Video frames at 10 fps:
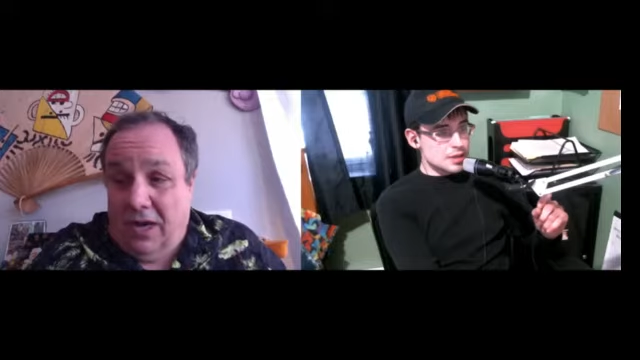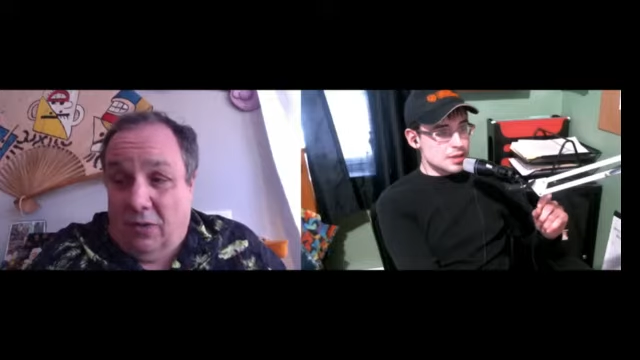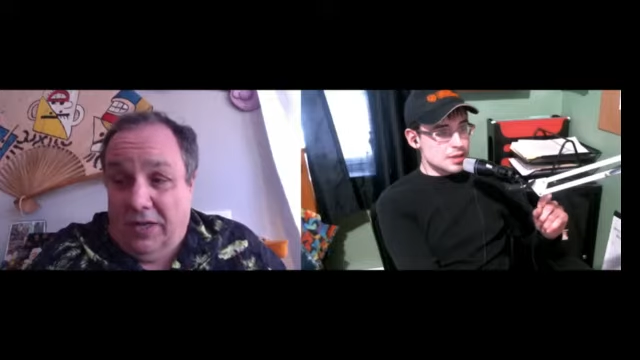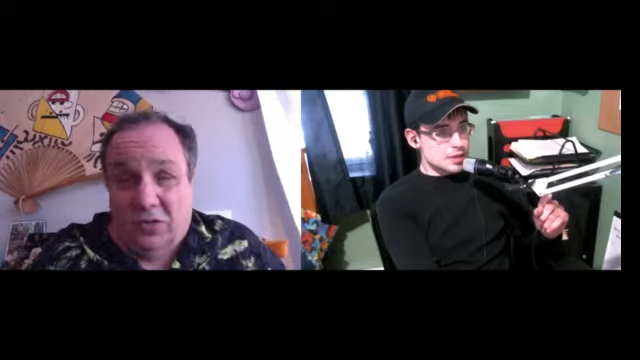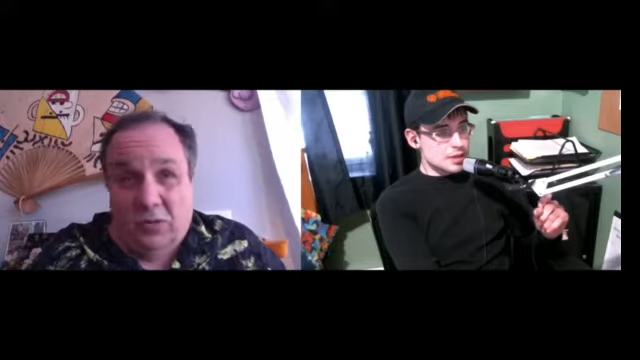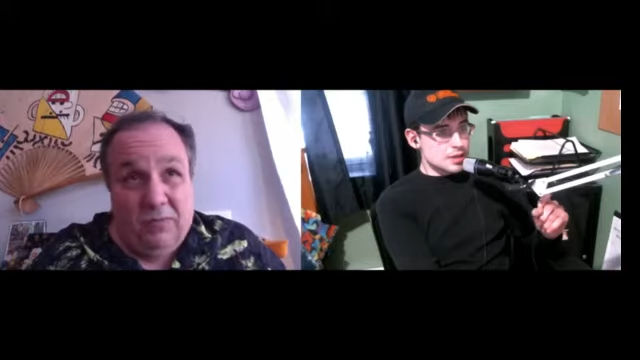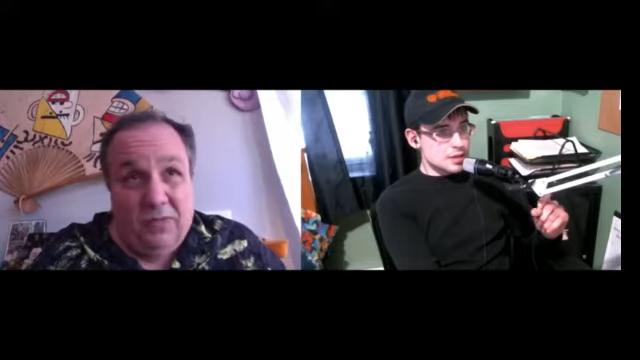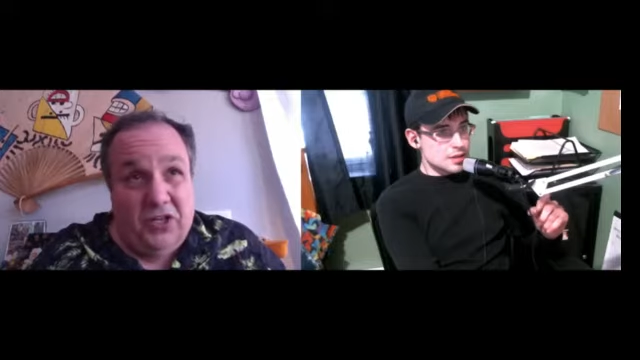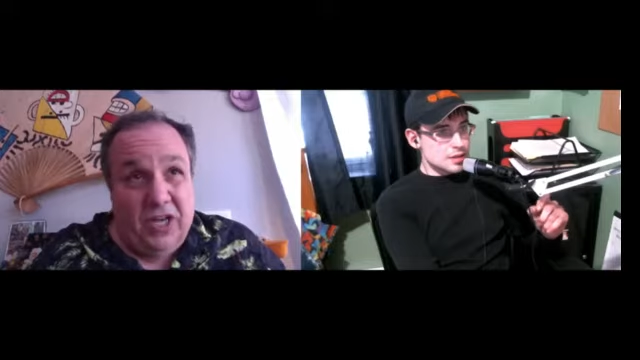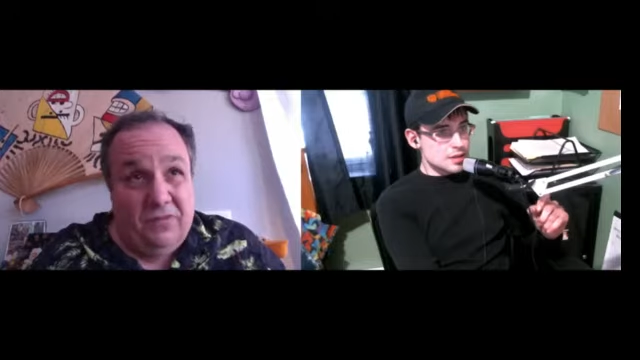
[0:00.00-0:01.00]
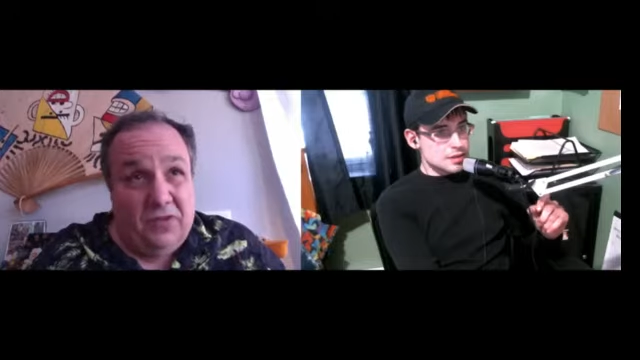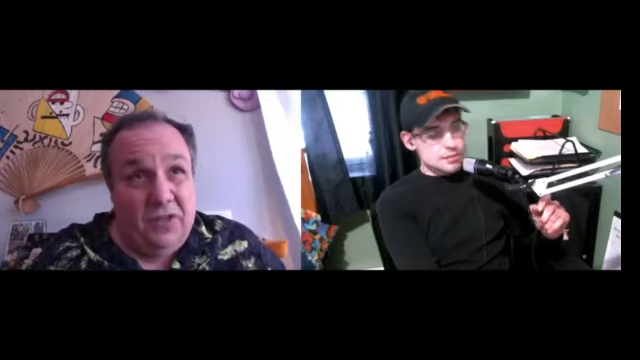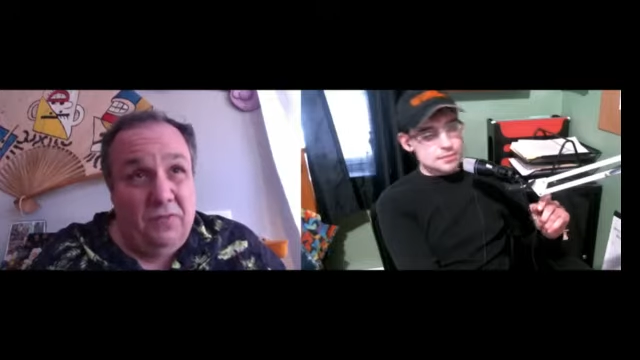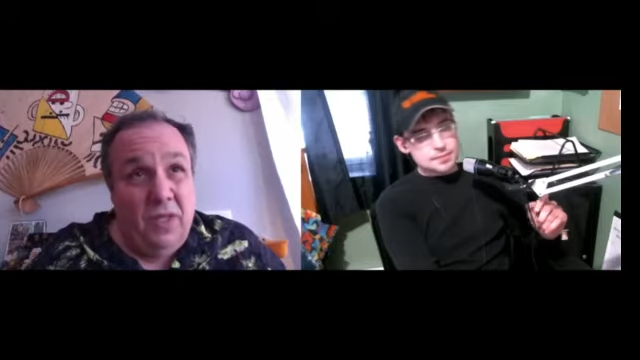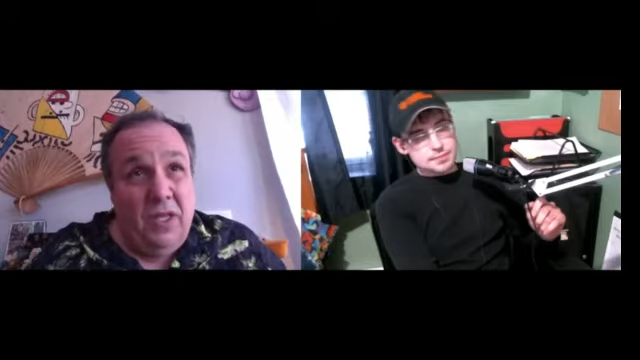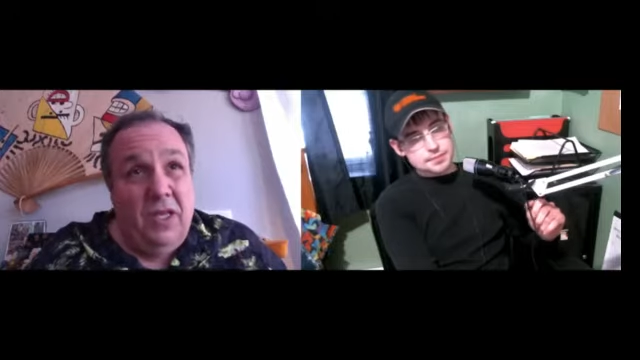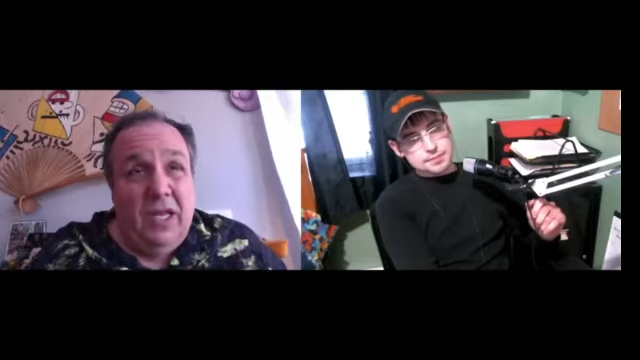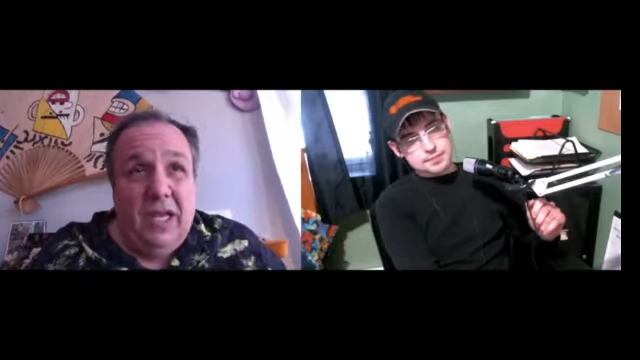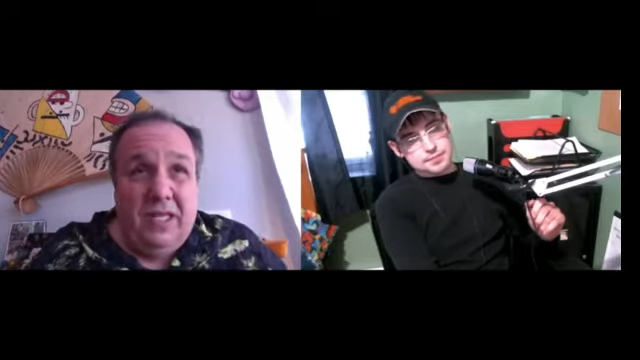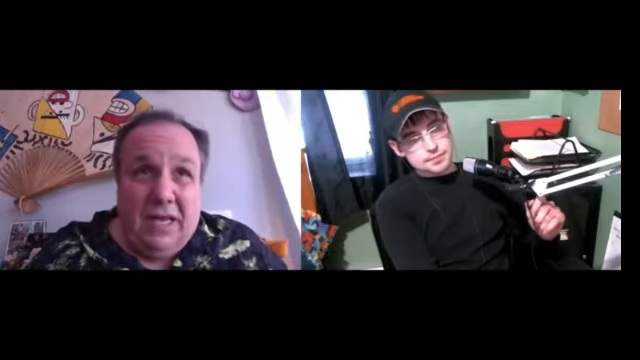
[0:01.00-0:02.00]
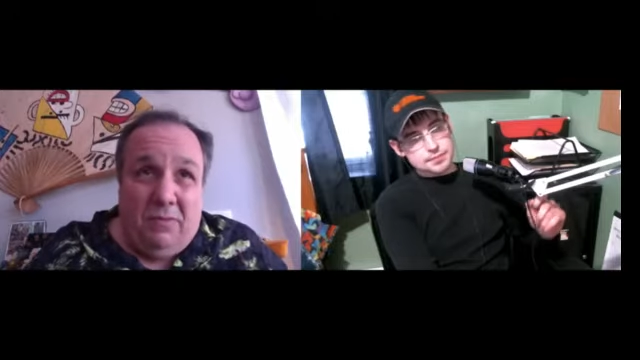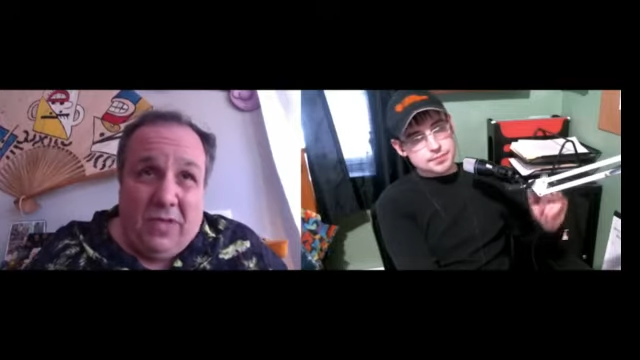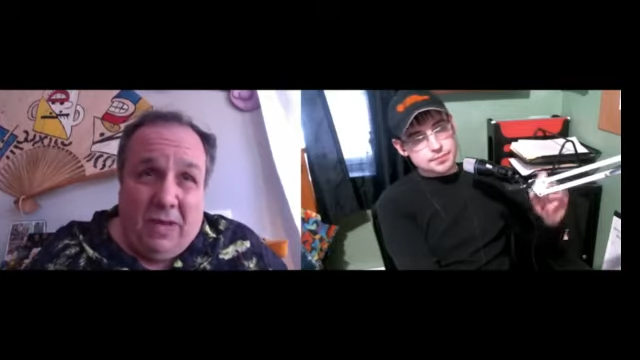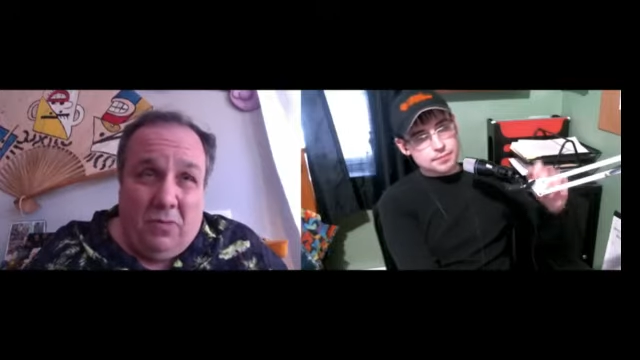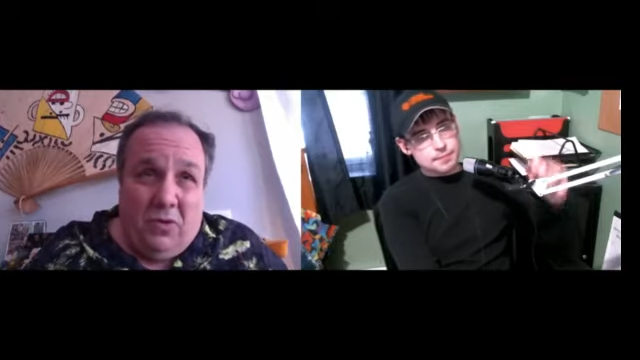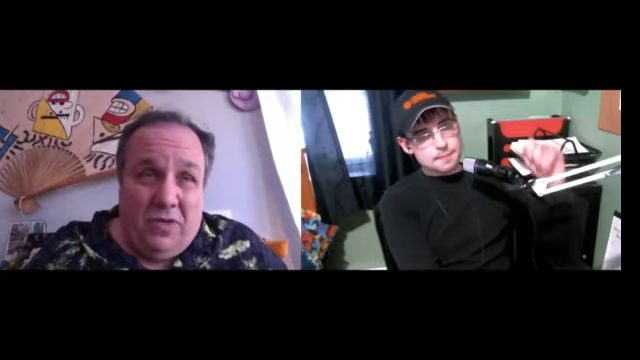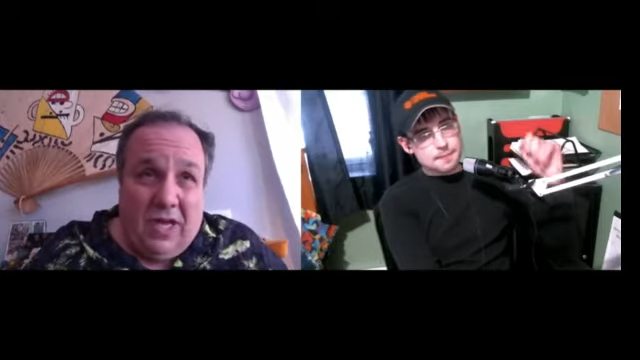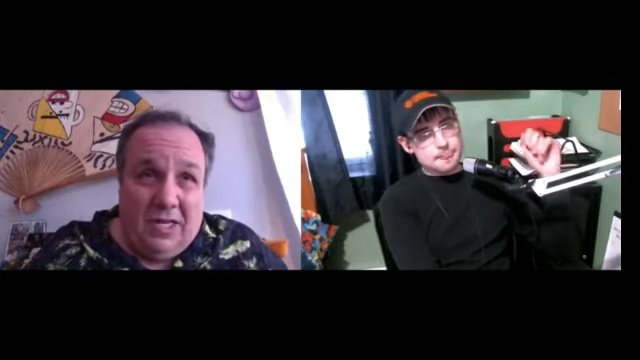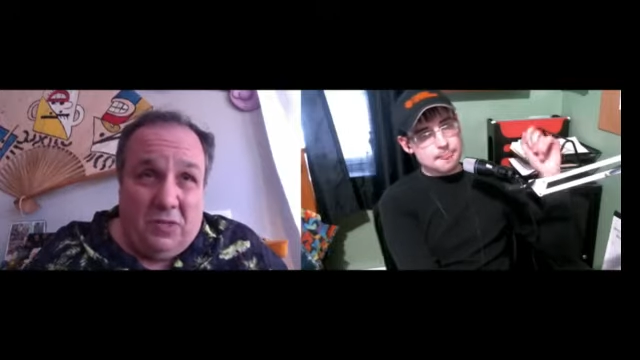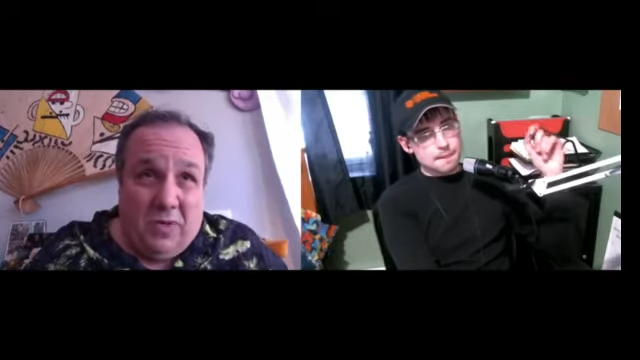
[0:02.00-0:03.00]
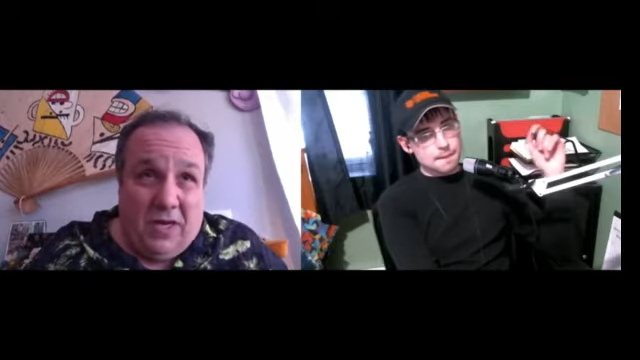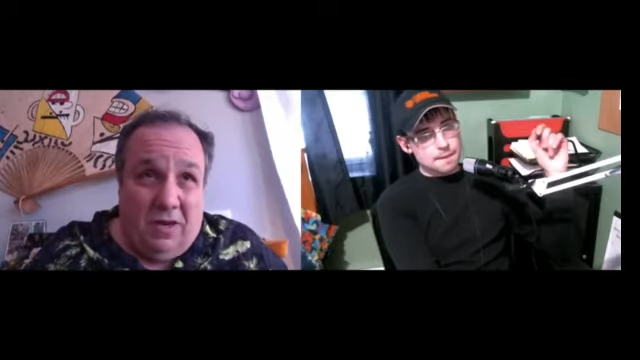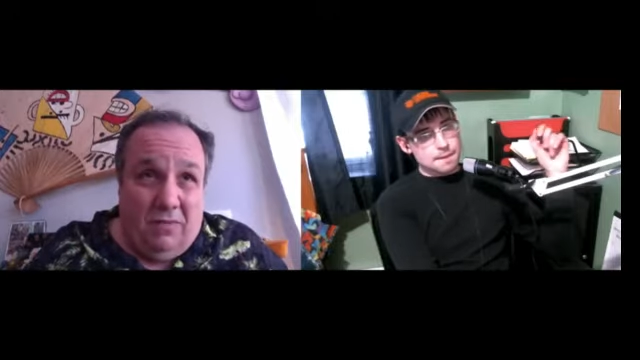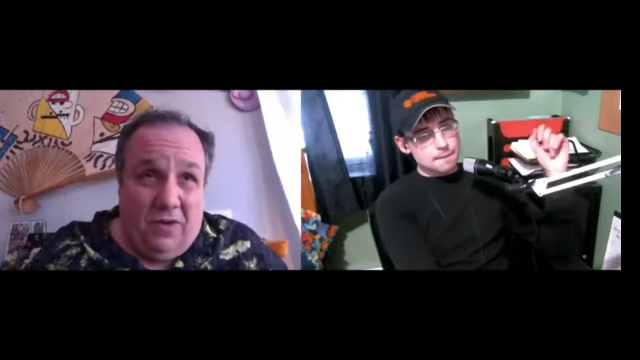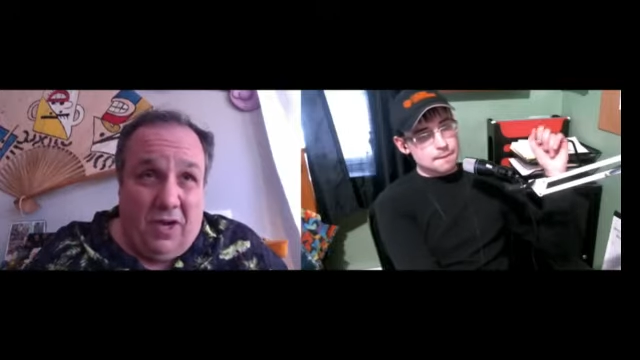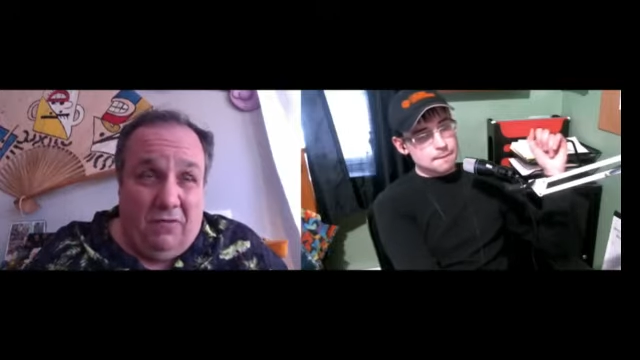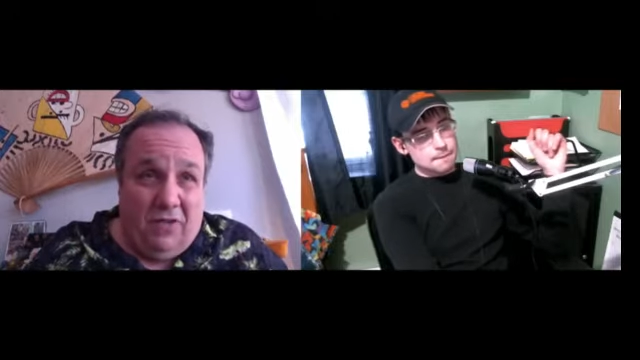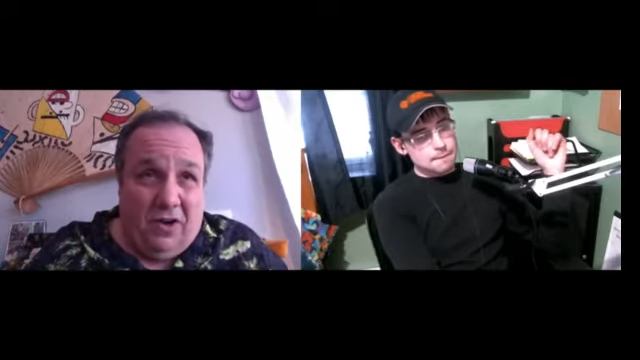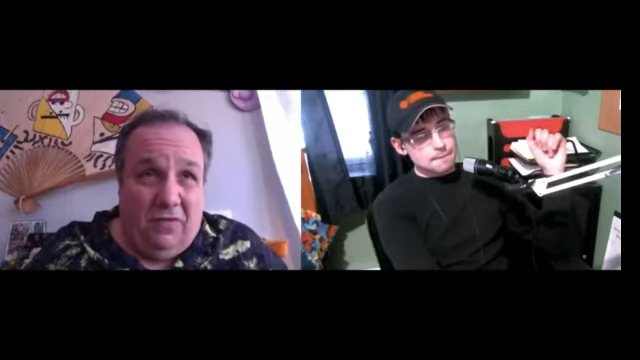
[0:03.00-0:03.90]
we swept the Jeffs. And that has become very,